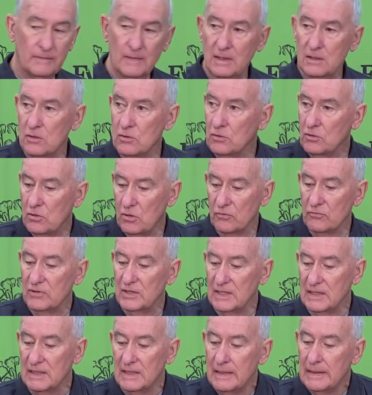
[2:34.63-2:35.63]
you can cover it
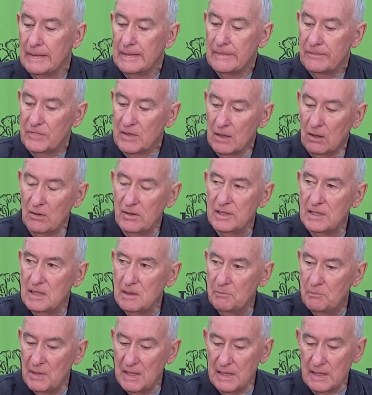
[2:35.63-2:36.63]
in. The idea
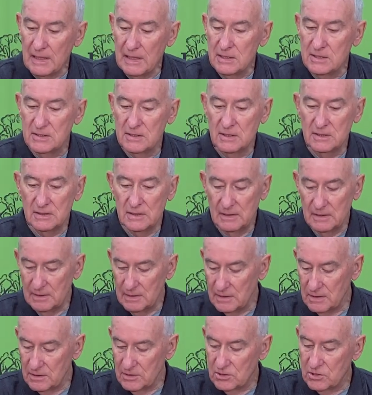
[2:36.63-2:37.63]
being is that
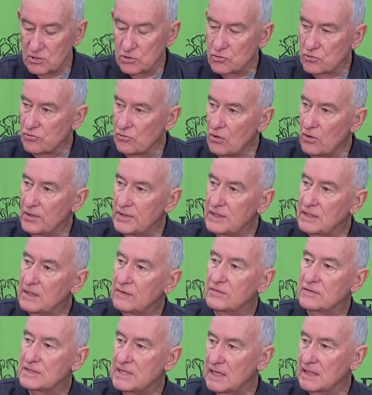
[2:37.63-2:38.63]
to try the
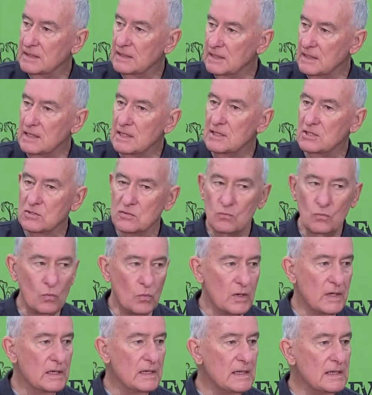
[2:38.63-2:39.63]
different techniques,
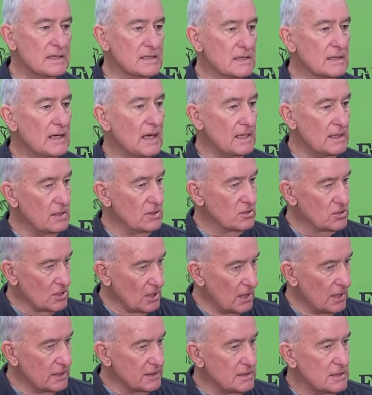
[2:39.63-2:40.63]
we need to get you
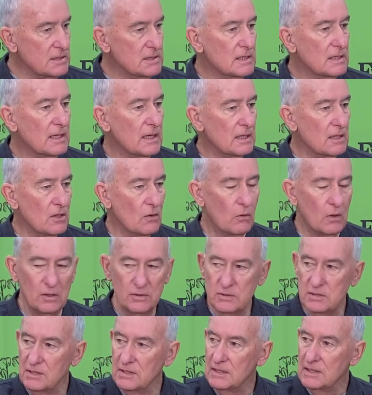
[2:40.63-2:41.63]
started, to get you
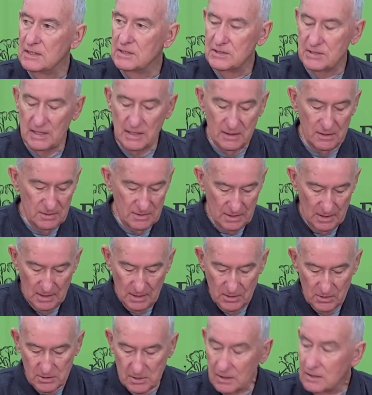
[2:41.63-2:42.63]
onto these things
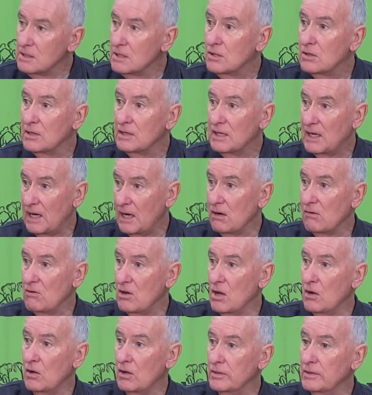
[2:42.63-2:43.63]
so that you can carry
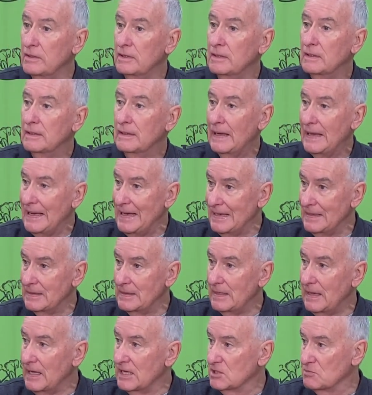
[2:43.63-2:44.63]
on
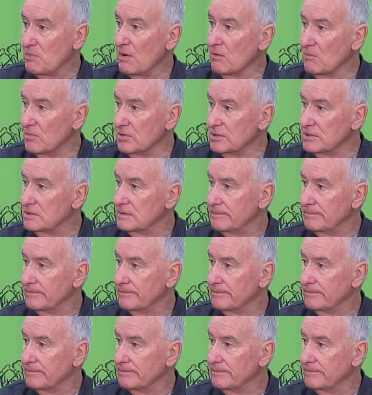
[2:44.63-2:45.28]
and experiment.